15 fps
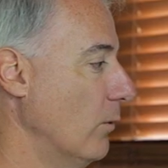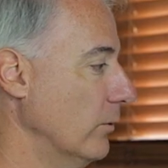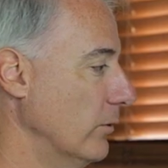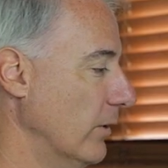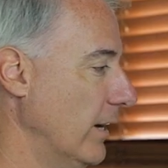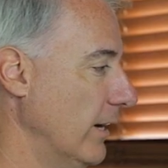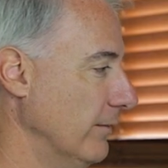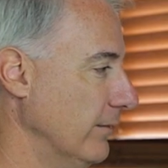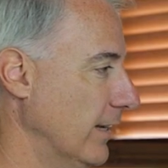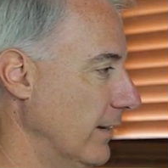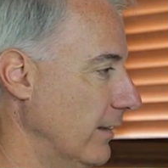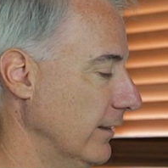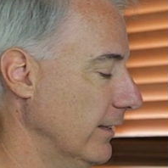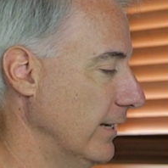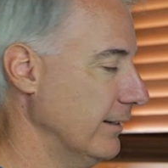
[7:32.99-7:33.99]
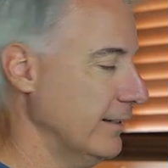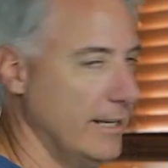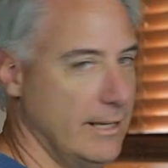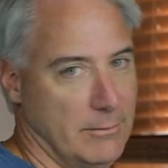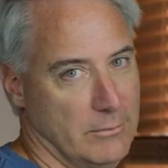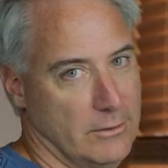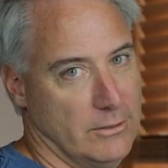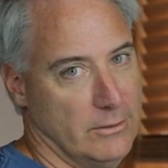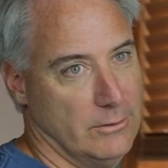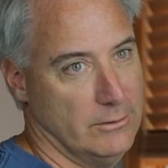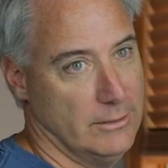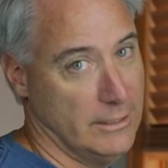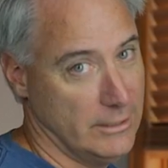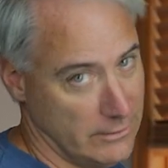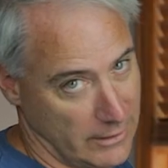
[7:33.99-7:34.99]
O drive that I'll name to
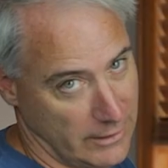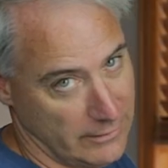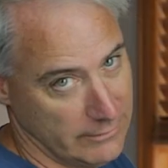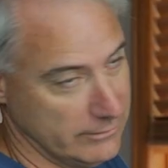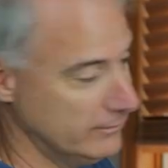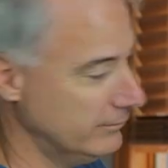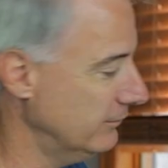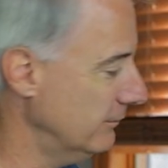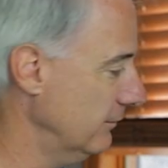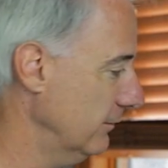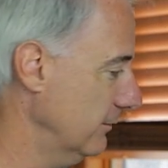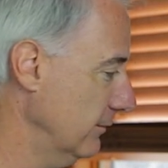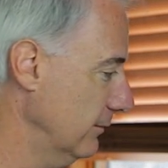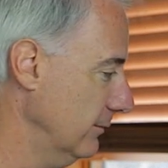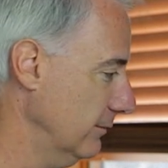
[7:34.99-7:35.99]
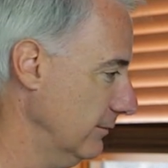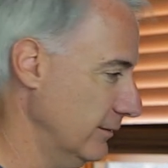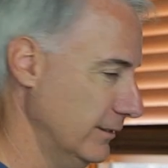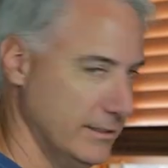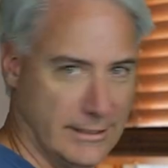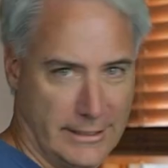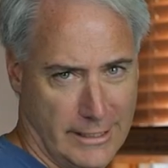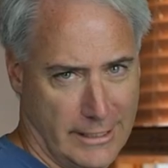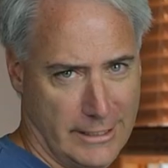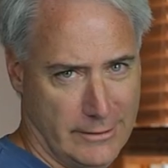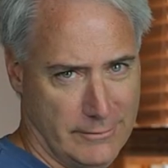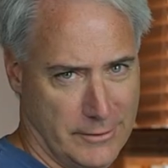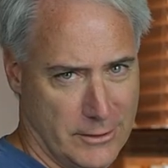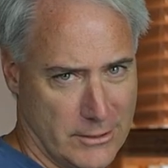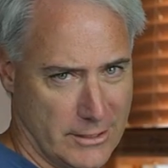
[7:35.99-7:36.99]
D drive. Is it getting
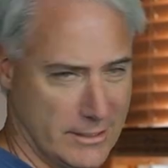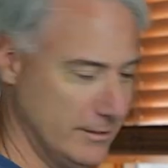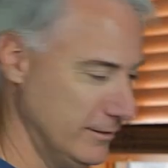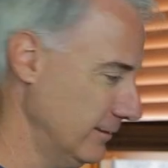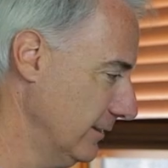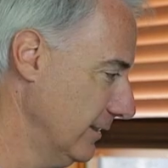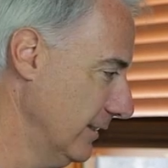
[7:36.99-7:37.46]
confusing?